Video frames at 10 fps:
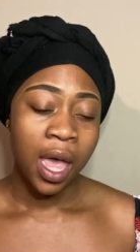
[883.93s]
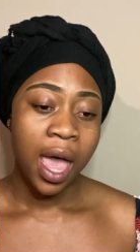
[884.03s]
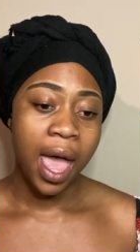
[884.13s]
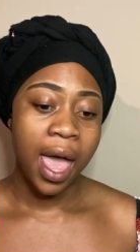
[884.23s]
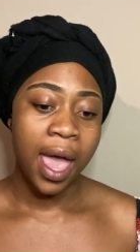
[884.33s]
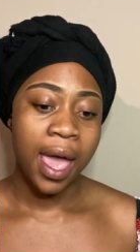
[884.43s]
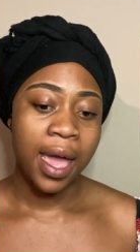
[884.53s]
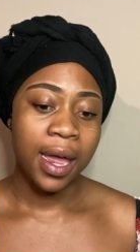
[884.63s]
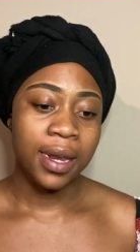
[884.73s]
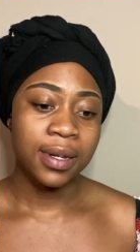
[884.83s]

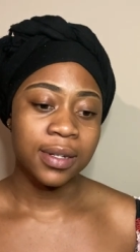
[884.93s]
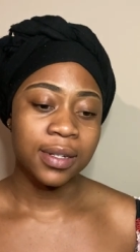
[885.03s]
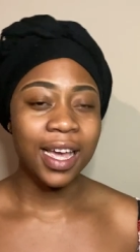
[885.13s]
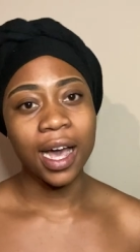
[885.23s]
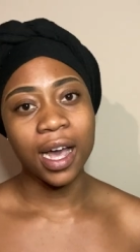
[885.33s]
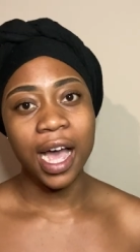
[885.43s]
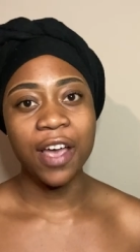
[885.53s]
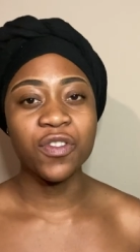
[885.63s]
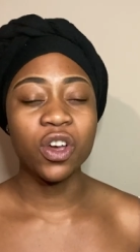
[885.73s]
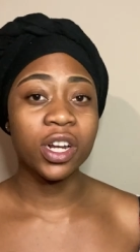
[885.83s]
and yeah,
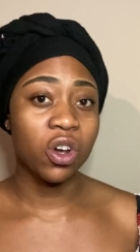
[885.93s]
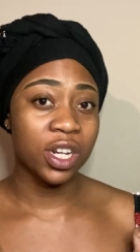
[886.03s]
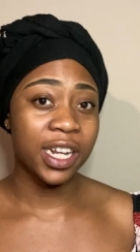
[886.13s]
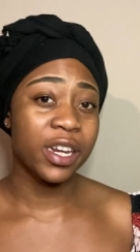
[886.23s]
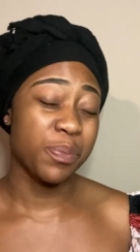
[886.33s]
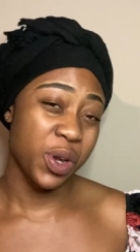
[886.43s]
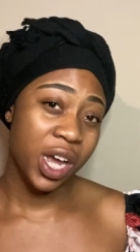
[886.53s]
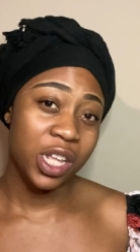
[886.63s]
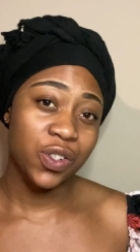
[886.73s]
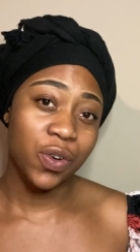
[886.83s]
I've not gotten any
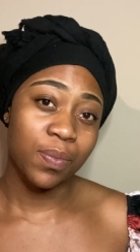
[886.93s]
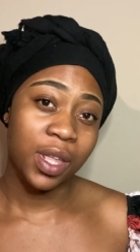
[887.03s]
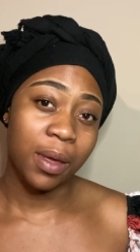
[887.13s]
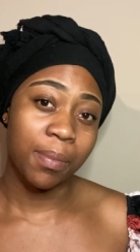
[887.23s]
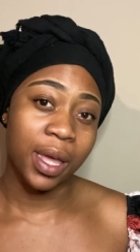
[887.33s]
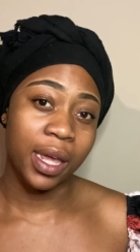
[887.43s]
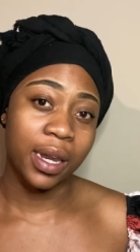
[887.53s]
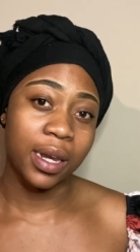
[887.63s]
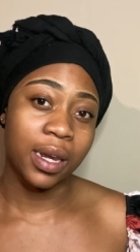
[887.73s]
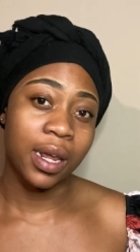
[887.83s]
breakouts from them.
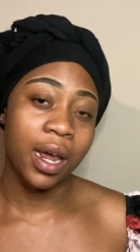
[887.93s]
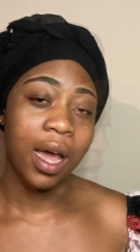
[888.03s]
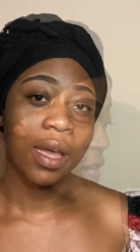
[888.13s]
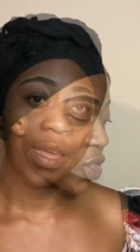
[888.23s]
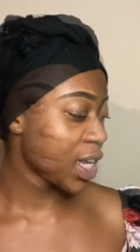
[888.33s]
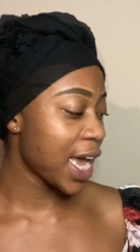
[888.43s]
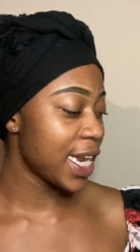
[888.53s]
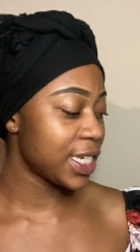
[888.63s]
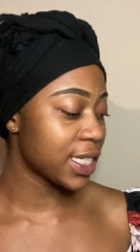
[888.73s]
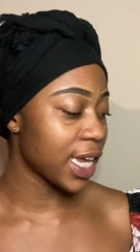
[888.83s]
And so yeah,
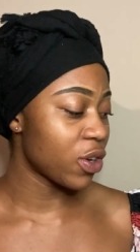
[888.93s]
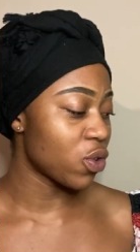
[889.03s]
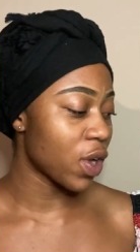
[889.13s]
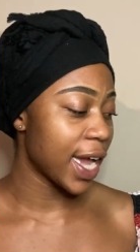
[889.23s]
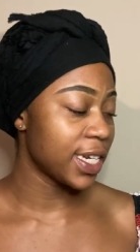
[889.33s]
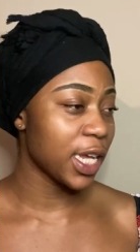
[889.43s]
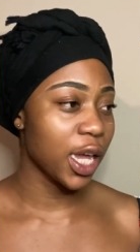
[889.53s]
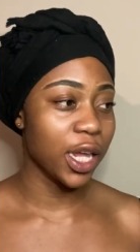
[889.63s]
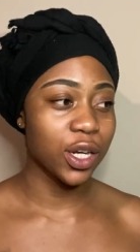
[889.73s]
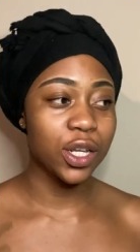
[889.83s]
let's just get right
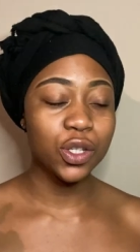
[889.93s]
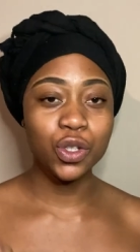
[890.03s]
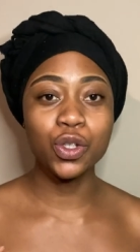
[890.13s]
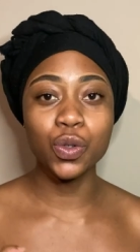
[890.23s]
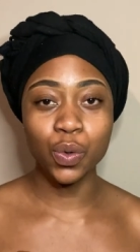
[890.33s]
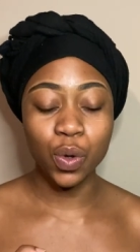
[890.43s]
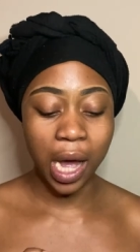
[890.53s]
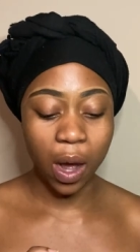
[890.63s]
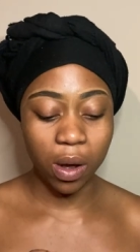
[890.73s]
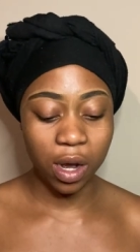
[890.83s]
into
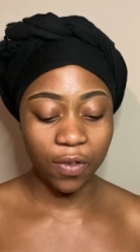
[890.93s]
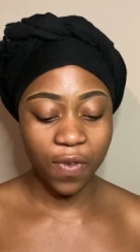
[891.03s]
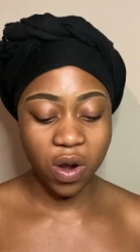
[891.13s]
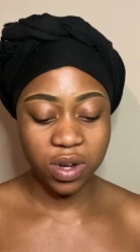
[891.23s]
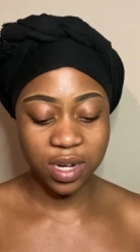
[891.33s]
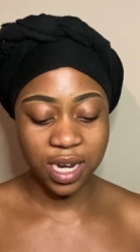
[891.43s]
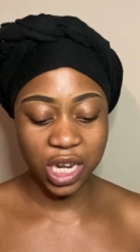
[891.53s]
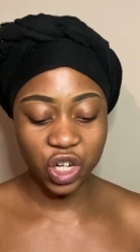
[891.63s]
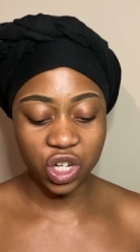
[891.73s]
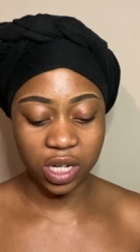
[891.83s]
our
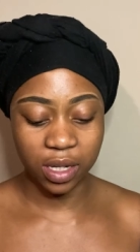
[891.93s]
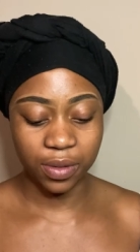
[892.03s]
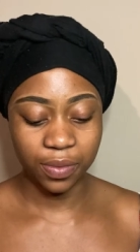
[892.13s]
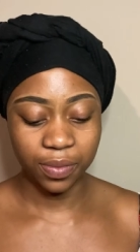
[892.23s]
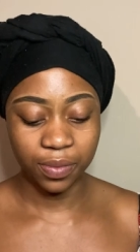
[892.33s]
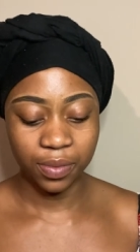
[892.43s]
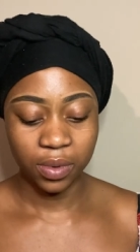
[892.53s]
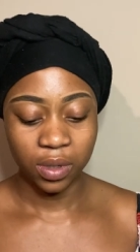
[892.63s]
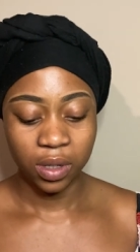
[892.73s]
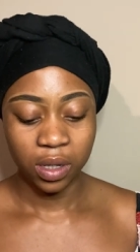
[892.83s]
foundation.
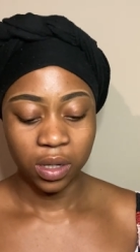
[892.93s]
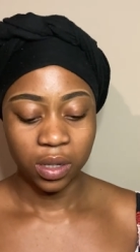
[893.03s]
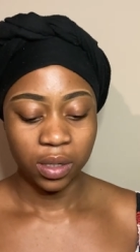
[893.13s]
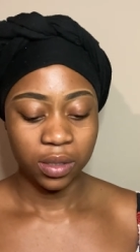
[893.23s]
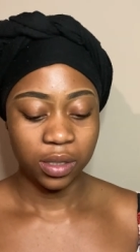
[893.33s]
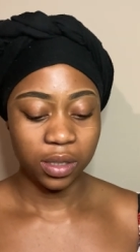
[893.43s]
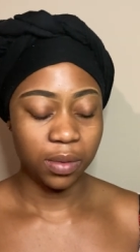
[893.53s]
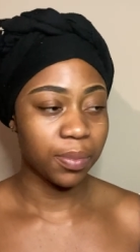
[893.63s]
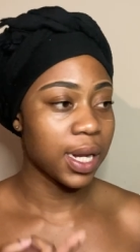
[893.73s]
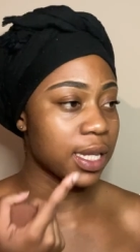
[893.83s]
Just
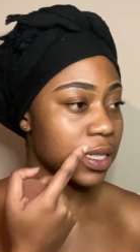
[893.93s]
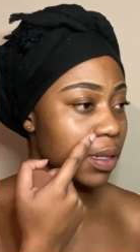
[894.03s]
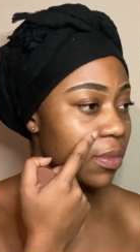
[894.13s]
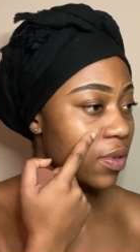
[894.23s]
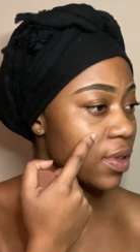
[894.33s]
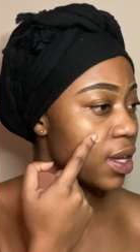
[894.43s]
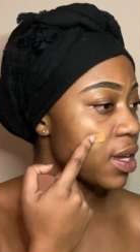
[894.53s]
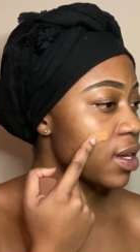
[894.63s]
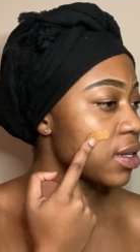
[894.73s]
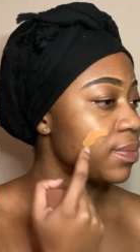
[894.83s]
apply some of the